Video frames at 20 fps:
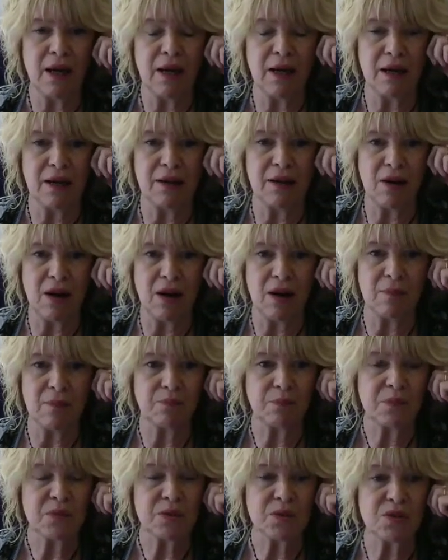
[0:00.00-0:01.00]

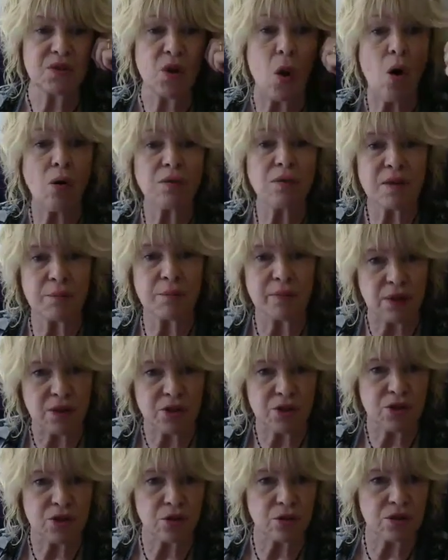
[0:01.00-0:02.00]
and solve some of
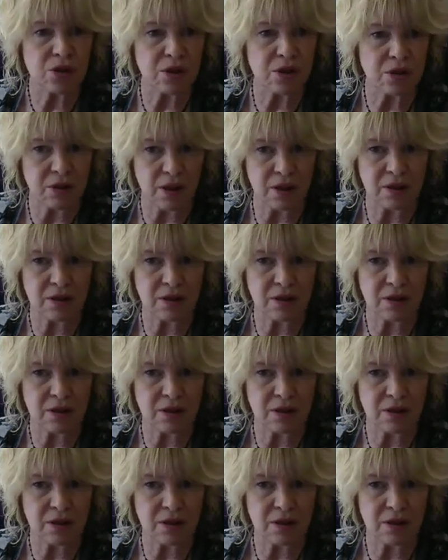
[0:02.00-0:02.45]
the issues